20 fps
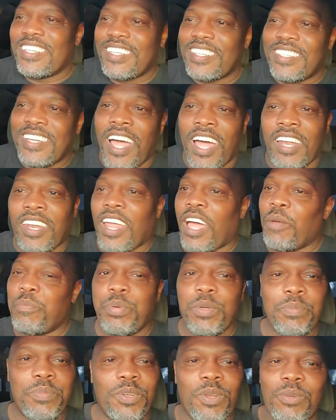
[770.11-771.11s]
now a lot of
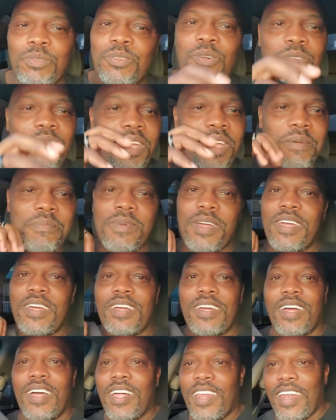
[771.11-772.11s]
people don't know that,
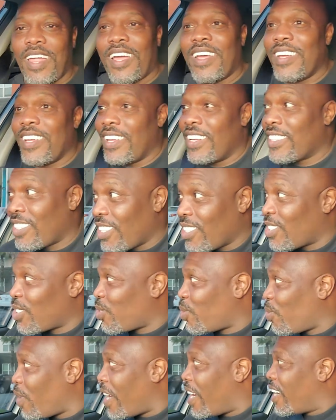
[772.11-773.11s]
man. Like it's a
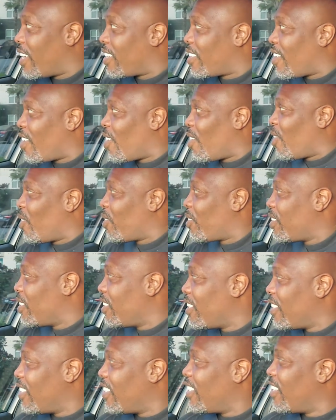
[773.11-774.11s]
square, dog.
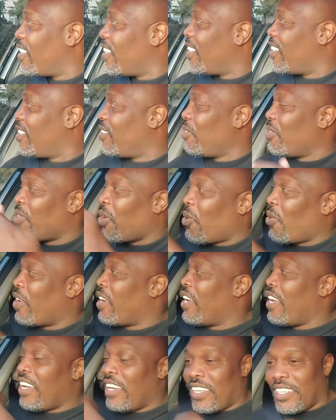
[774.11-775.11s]
You go
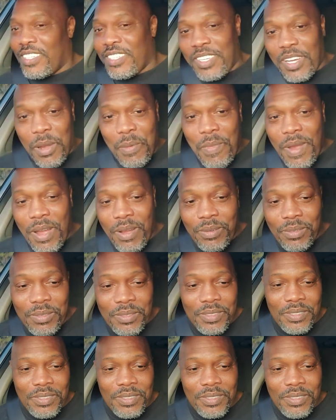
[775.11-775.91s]
in and you come out.